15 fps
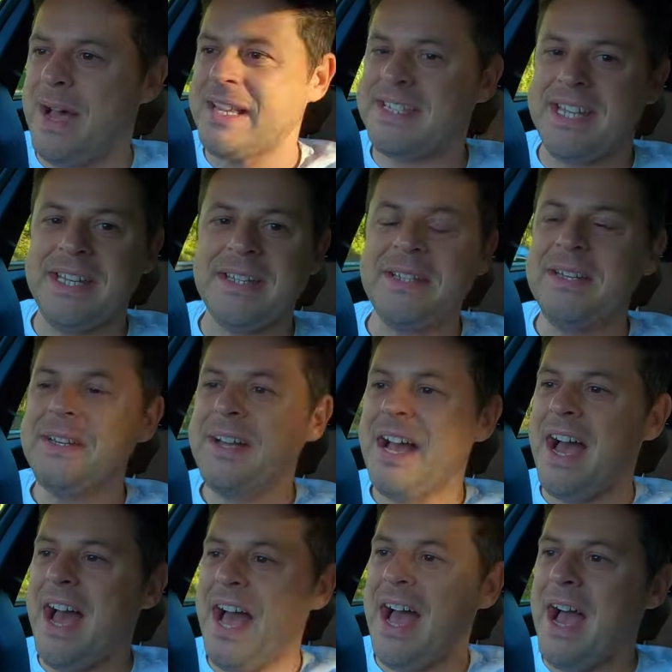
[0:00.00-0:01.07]
passing,
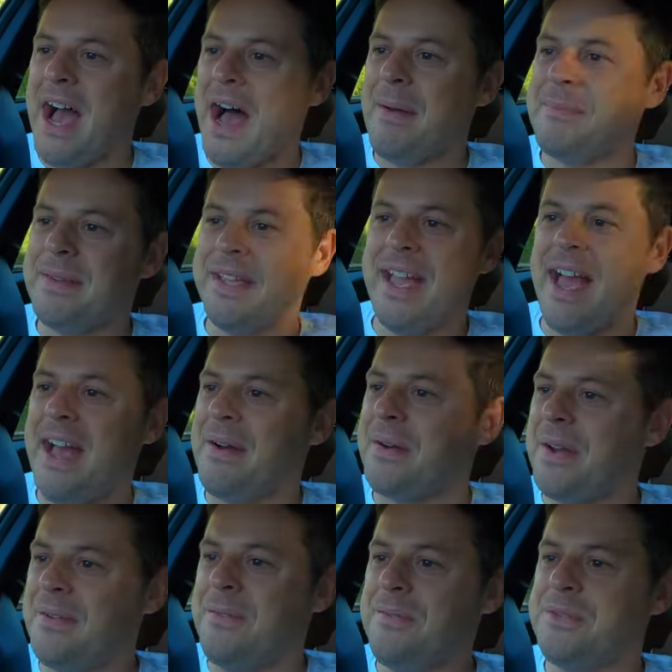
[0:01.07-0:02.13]
uh, yeah,
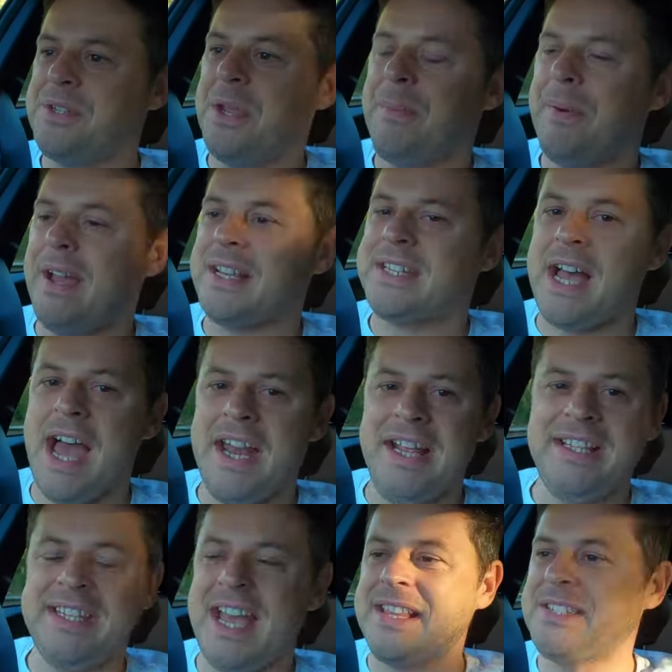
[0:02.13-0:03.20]
I'm super excited.
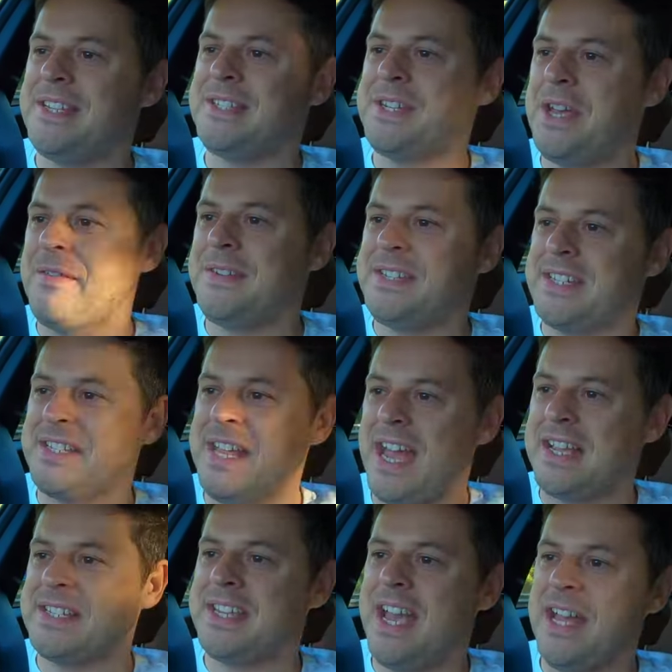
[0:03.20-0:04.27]
I need to get to the services
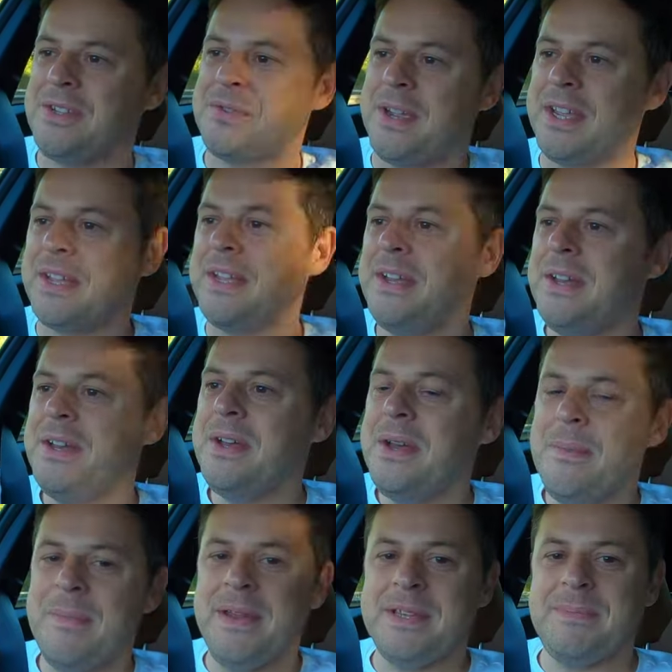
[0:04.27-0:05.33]
next, get a drink.
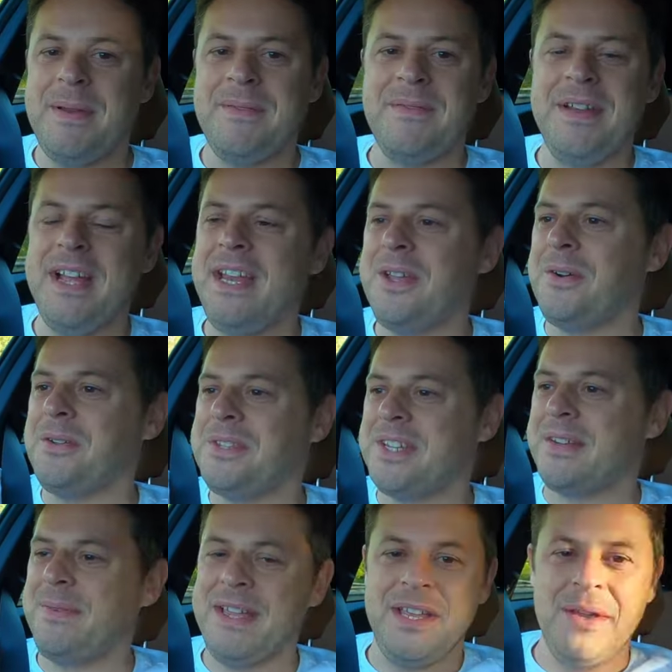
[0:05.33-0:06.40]
But it's been really good
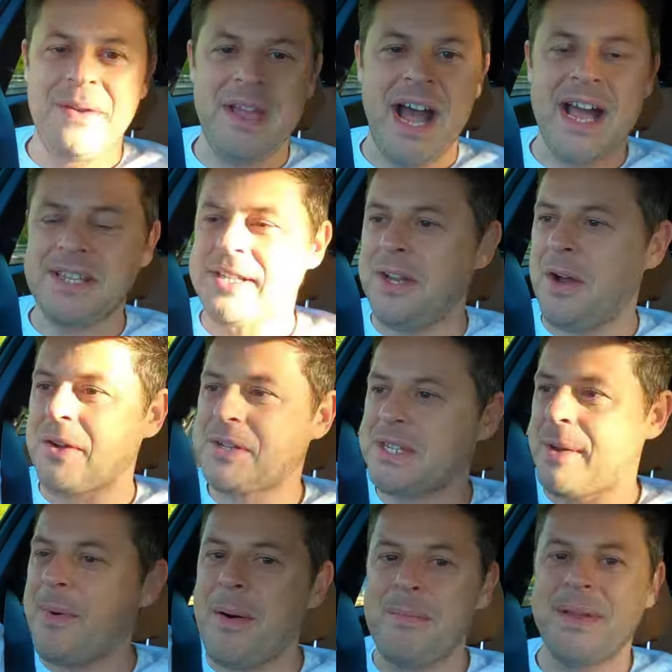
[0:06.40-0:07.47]
to bring you guys along.
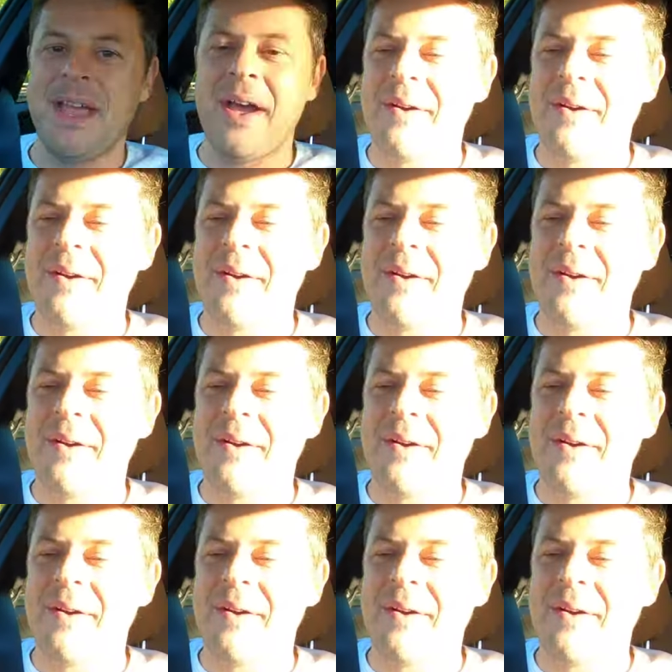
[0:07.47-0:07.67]
So I'm on my